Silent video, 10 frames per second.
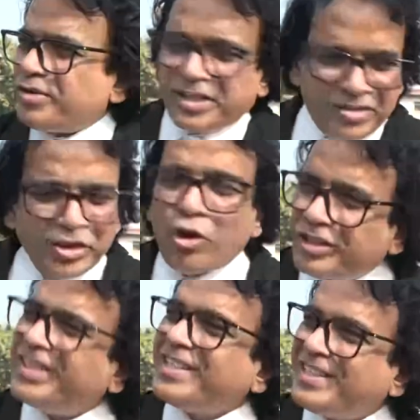interest
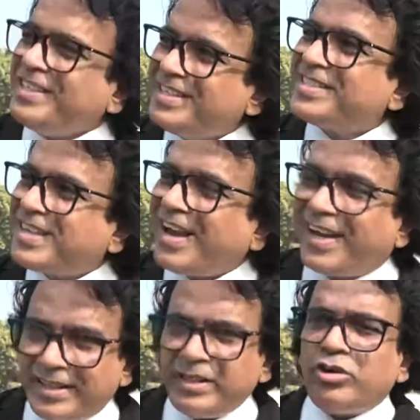of the ordinary
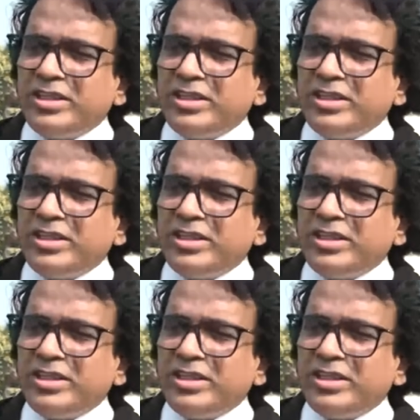citizens lie?